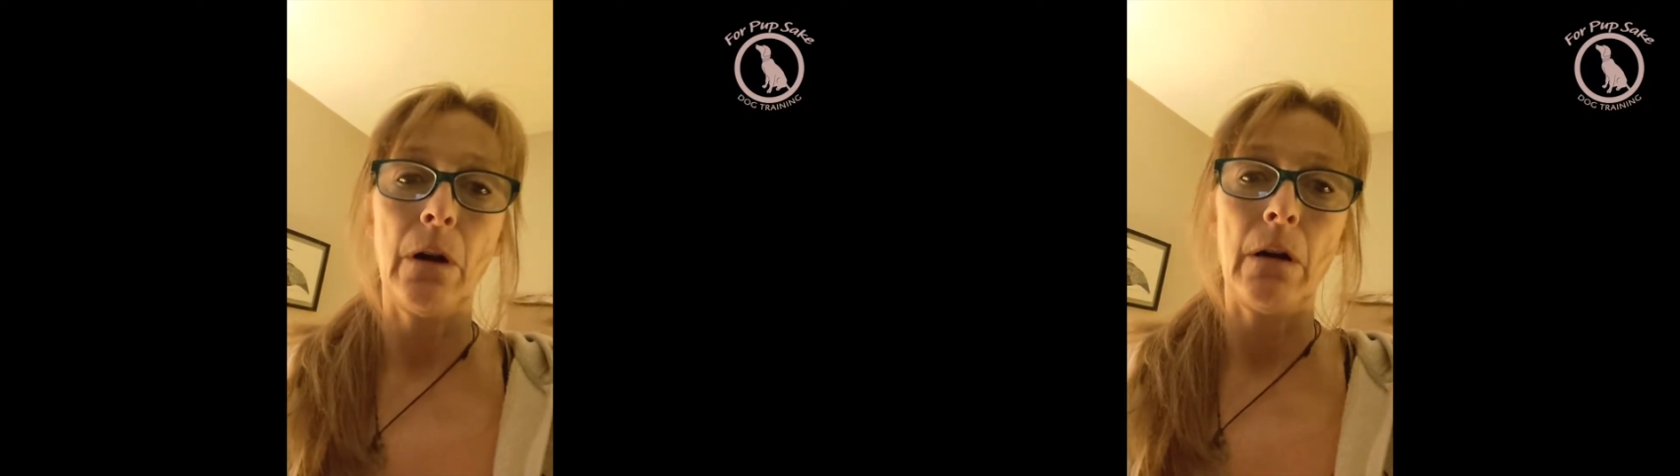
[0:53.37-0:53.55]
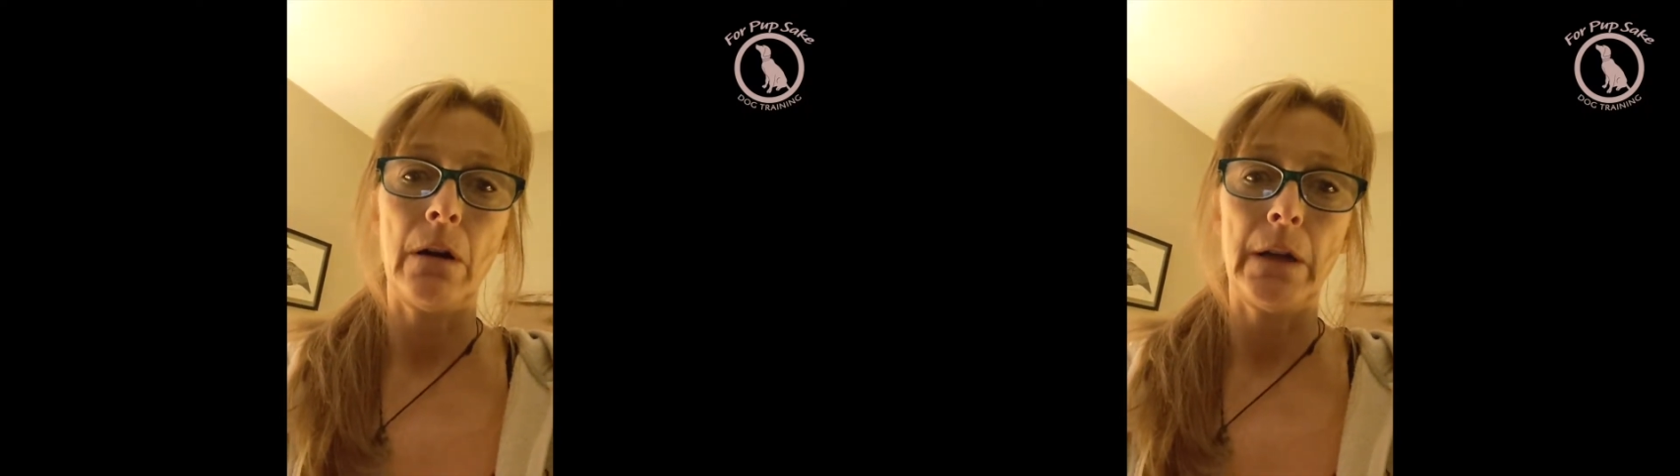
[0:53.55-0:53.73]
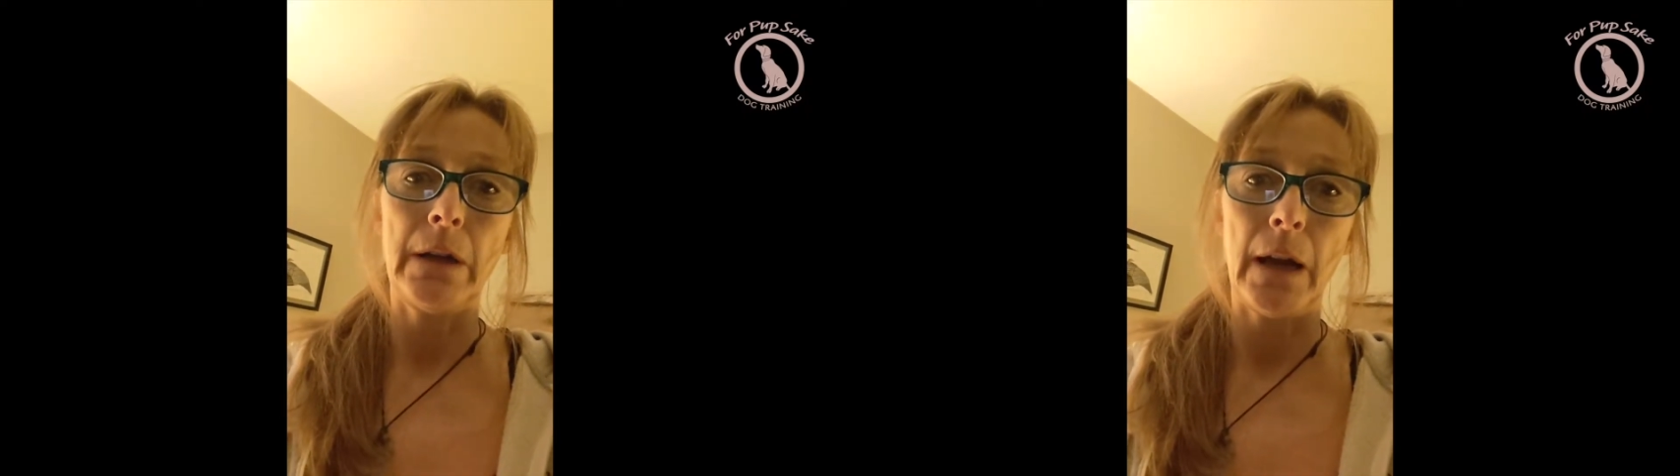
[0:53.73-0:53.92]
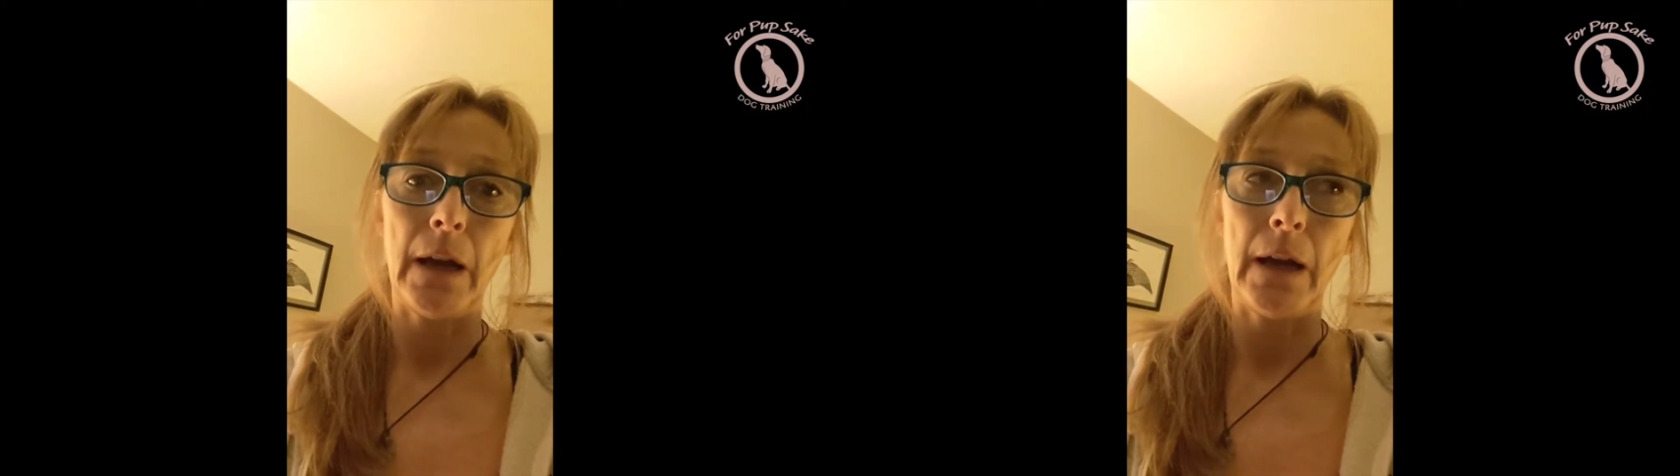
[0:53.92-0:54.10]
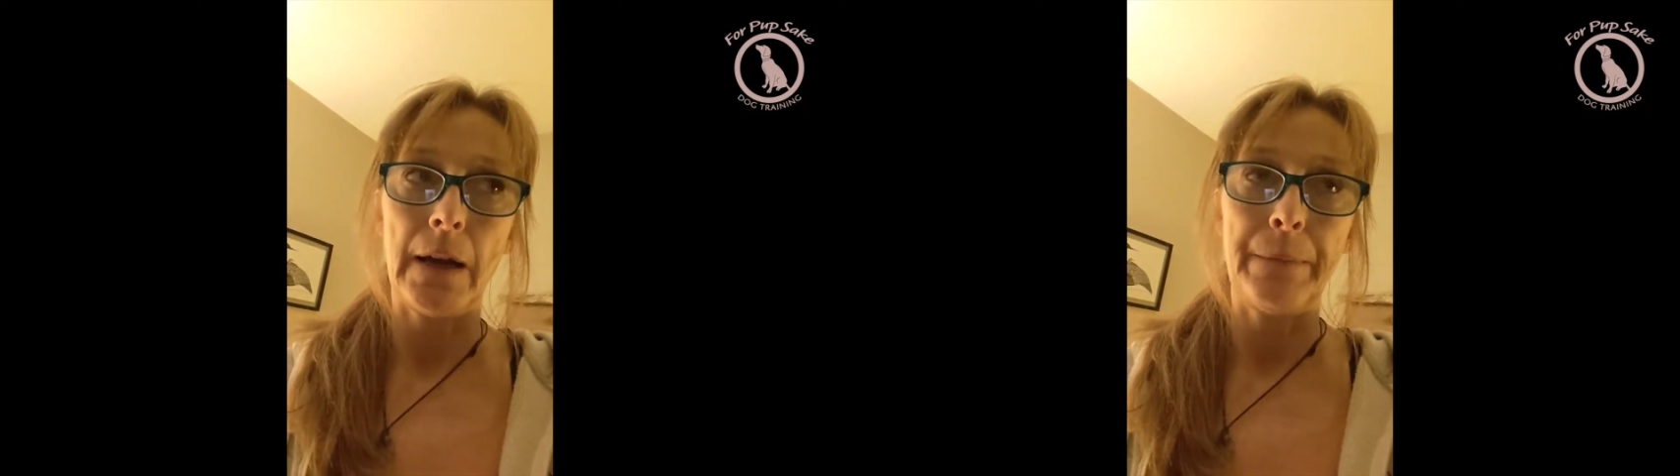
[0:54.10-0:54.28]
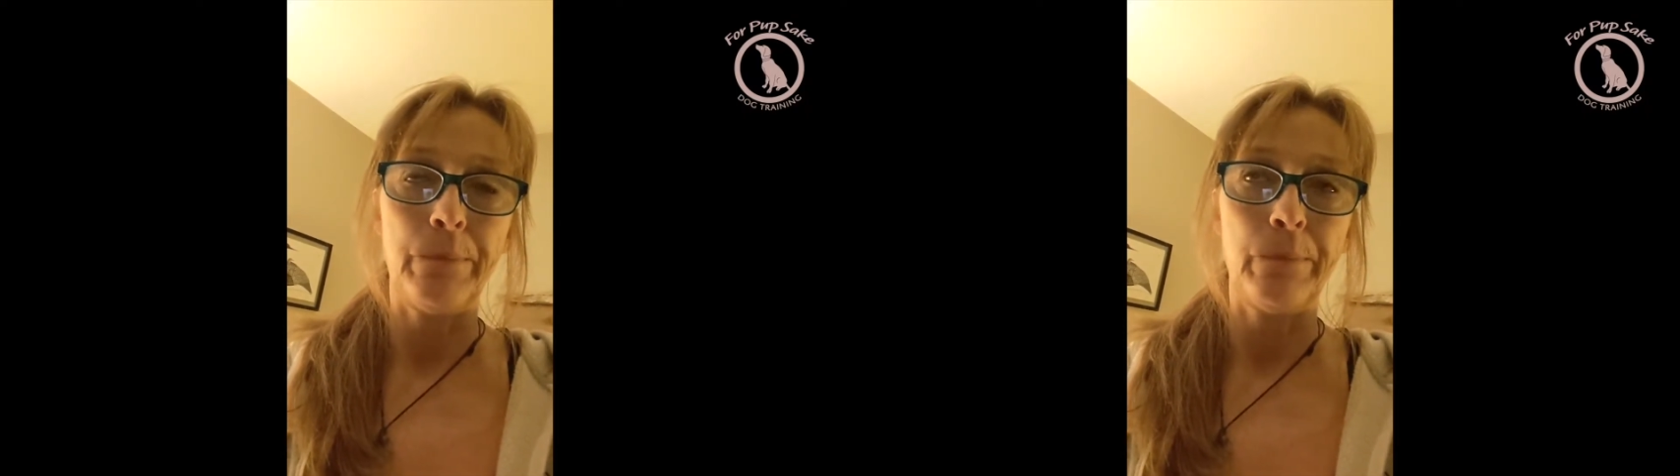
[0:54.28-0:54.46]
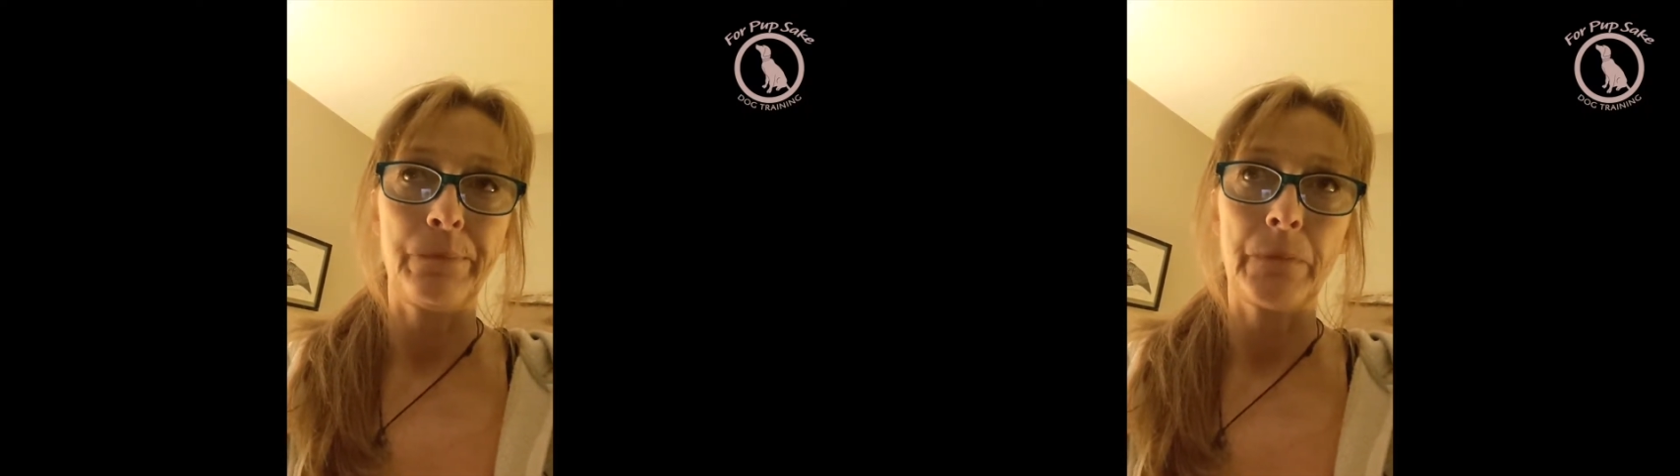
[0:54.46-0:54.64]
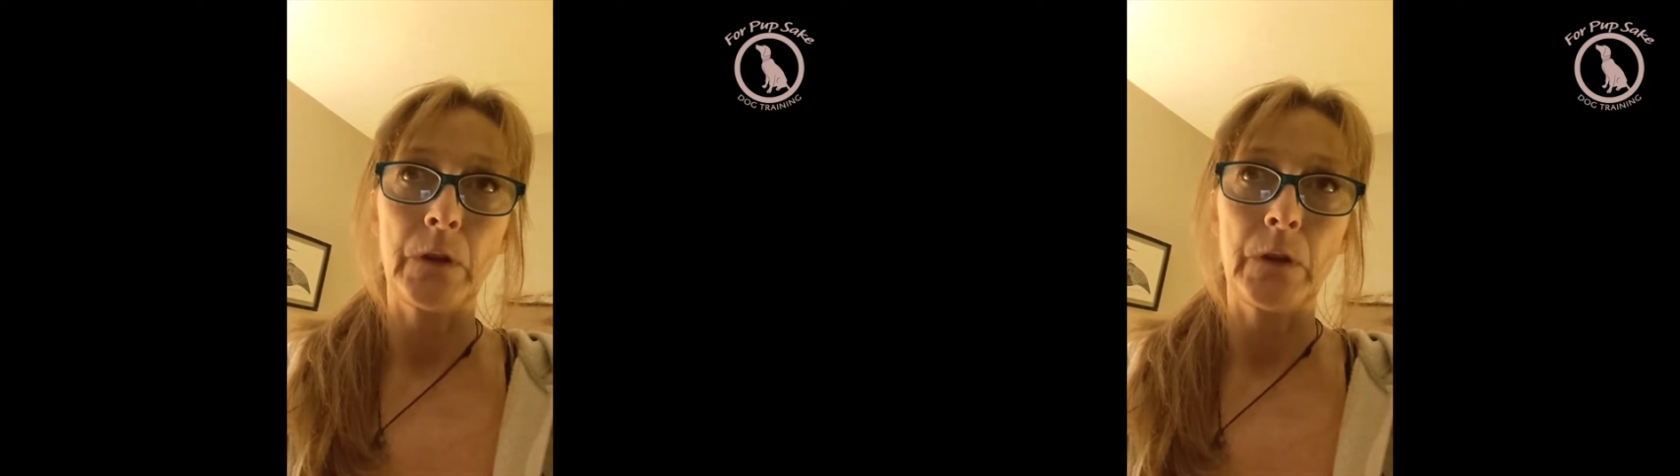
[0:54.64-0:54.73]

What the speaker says: on